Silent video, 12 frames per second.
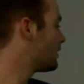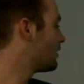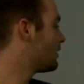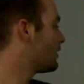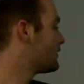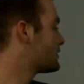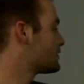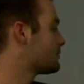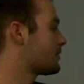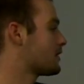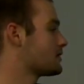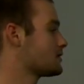This is the
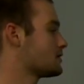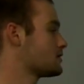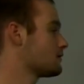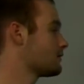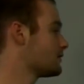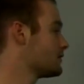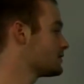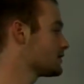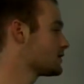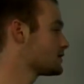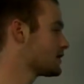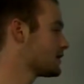process of reducing
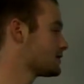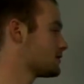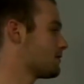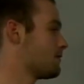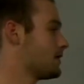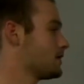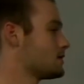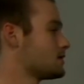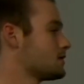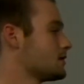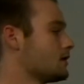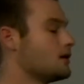the size of the
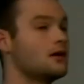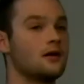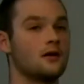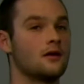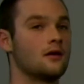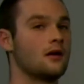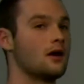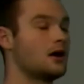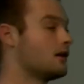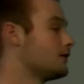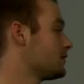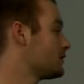bits.
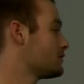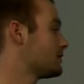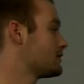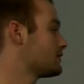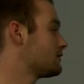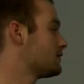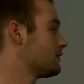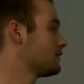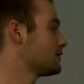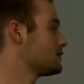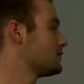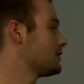And there are 2 ways of doing
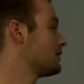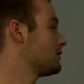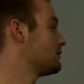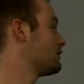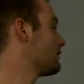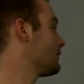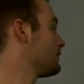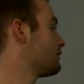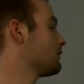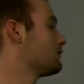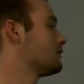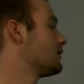this. You can either delete
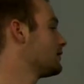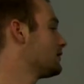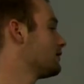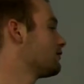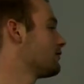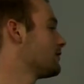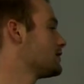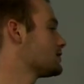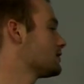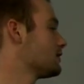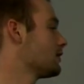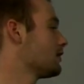redundant
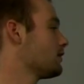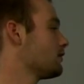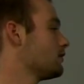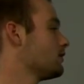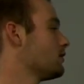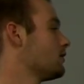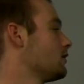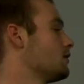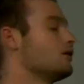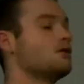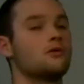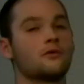information in the code
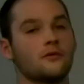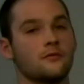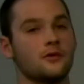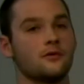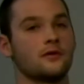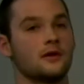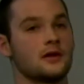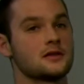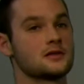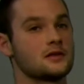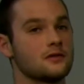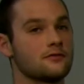or remove
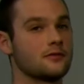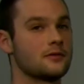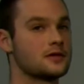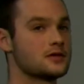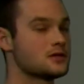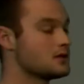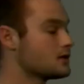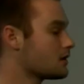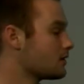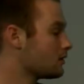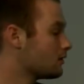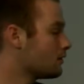unnecessary information in the
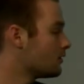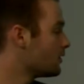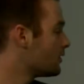code.